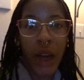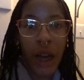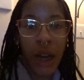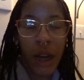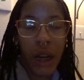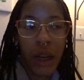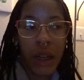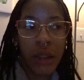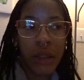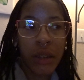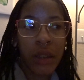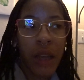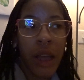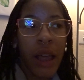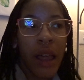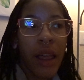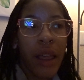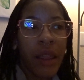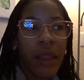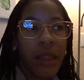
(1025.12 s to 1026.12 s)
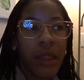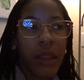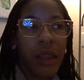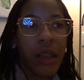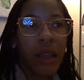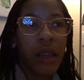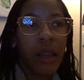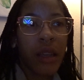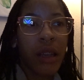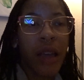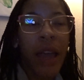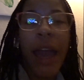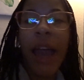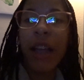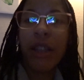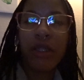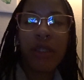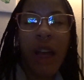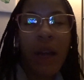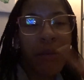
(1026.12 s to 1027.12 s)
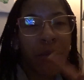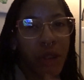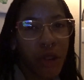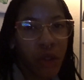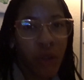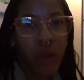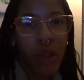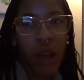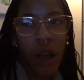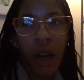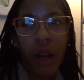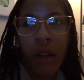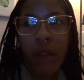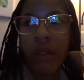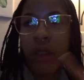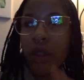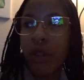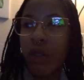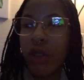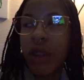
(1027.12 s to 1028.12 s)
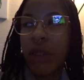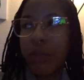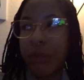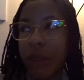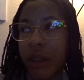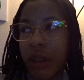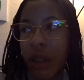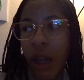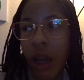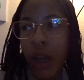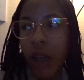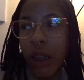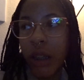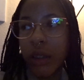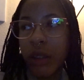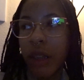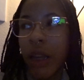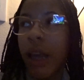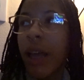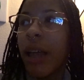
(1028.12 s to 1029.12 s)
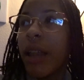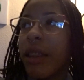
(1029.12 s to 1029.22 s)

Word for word: guys the actually i'm gonna show y'all the christmas lights